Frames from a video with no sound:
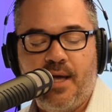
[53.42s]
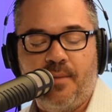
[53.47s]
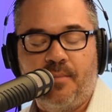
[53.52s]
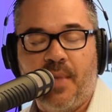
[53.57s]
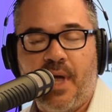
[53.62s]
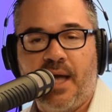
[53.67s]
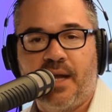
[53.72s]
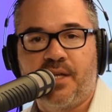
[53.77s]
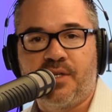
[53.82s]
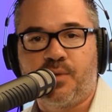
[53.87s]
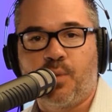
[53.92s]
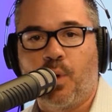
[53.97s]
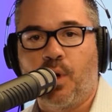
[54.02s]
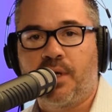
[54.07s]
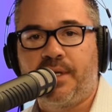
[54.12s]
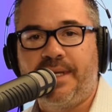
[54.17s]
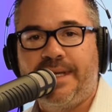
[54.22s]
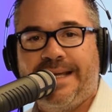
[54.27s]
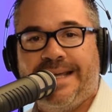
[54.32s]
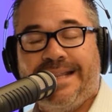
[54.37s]
Matt has
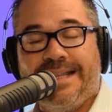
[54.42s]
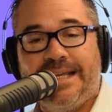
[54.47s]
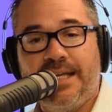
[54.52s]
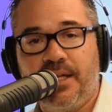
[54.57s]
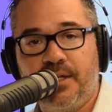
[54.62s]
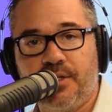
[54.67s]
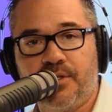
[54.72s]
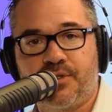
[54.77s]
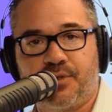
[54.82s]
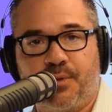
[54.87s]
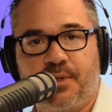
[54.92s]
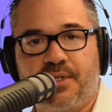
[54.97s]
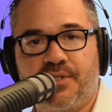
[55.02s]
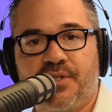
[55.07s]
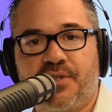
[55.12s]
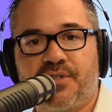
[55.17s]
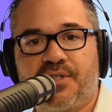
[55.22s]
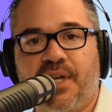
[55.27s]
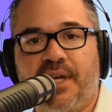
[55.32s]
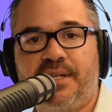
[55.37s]
worked in the industry
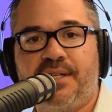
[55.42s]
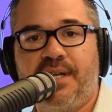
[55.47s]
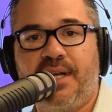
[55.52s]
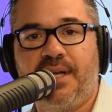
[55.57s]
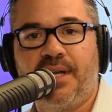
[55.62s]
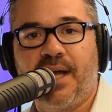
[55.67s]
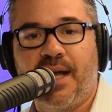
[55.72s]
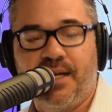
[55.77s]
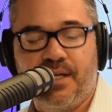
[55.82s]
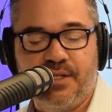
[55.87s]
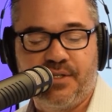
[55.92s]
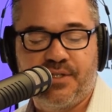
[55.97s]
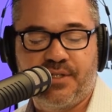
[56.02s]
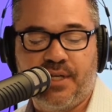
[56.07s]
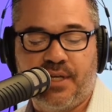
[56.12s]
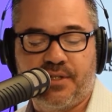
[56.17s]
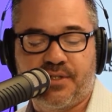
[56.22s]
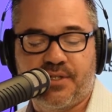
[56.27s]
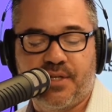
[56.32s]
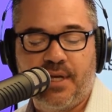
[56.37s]
since
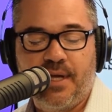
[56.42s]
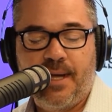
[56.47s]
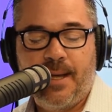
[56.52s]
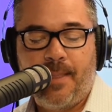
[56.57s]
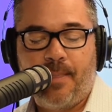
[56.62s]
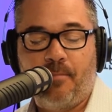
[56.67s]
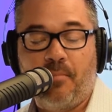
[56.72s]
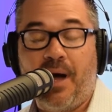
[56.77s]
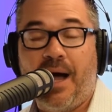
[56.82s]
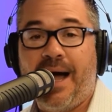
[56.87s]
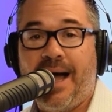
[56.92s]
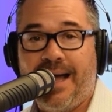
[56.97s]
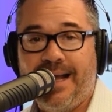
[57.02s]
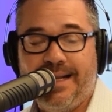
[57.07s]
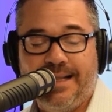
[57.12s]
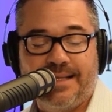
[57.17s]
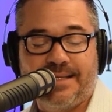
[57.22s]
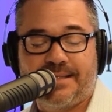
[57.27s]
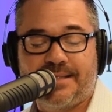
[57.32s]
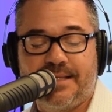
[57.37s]
1996,
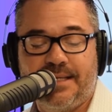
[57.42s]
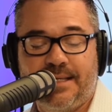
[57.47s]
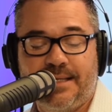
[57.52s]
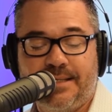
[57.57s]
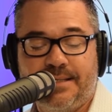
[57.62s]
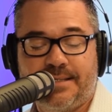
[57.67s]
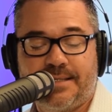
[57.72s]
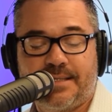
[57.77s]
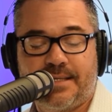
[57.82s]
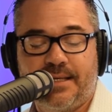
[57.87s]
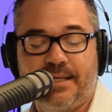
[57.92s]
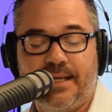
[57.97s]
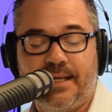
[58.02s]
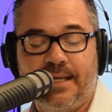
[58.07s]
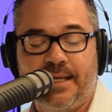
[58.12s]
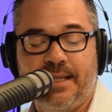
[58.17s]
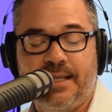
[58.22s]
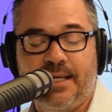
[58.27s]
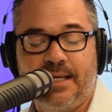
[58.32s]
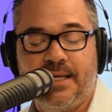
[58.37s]
behind the scenes
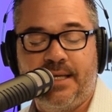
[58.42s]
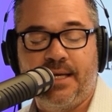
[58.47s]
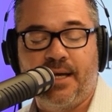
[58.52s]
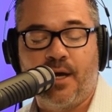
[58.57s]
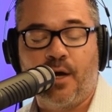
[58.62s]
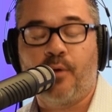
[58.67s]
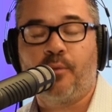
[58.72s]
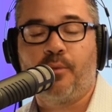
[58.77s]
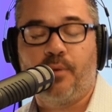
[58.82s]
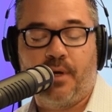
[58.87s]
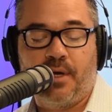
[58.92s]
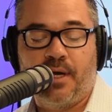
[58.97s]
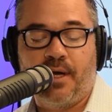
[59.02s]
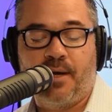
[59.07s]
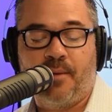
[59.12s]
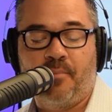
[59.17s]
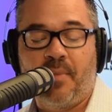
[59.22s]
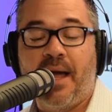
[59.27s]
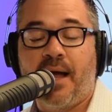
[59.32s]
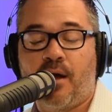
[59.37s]
in the
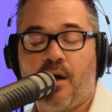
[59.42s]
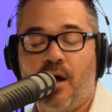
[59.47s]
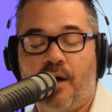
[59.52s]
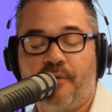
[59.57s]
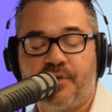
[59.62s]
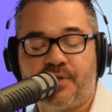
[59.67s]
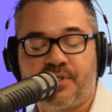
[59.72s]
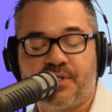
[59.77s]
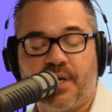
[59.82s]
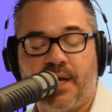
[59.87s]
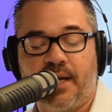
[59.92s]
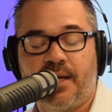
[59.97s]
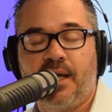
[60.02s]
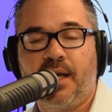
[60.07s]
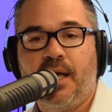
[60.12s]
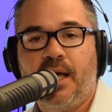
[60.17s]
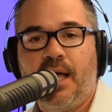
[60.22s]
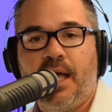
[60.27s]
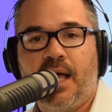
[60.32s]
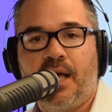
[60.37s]
back office side,
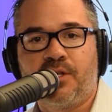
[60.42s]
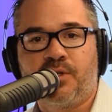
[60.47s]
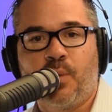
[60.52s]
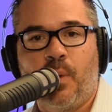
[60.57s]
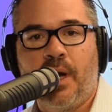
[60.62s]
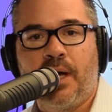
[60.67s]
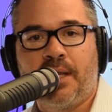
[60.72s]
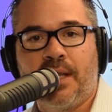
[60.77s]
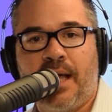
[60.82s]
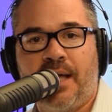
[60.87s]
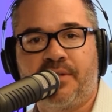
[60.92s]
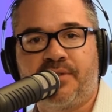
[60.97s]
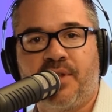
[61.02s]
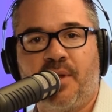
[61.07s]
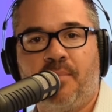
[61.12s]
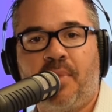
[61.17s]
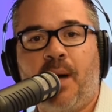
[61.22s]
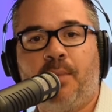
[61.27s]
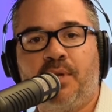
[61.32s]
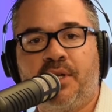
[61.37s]
as well as
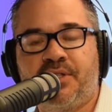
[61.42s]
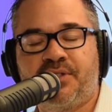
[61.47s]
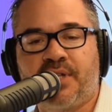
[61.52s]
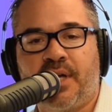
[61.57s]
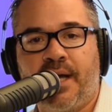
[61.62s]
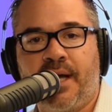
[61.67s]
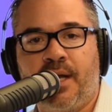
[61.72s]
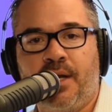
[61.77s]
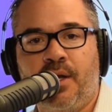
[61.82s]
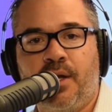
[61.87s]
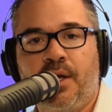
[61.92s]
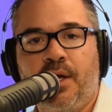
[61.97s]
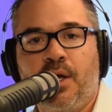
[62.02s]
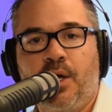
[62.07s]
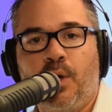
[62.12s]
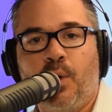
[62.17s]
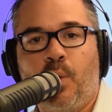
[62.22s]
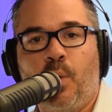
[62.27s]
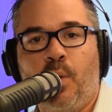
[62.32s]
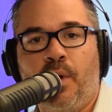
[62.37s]
the public side
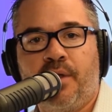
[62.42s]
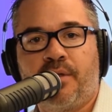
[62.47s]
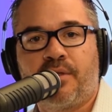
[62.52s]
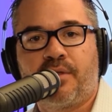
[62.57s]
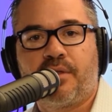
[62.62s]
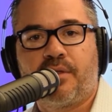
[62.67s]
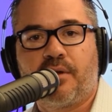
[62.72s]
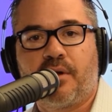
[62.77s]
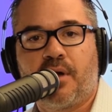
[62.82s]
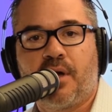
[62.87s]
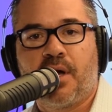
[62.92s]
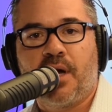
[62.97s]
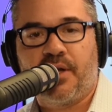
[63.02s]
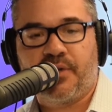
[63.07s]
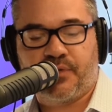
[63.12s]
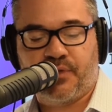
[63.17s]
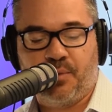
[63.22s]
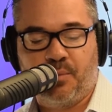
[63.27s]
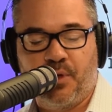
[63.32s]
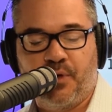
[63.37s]
with
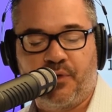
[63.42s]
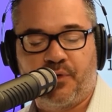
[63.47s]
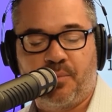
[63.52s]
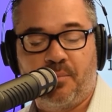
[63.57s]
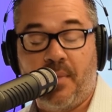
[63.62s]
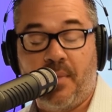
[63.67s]
customers.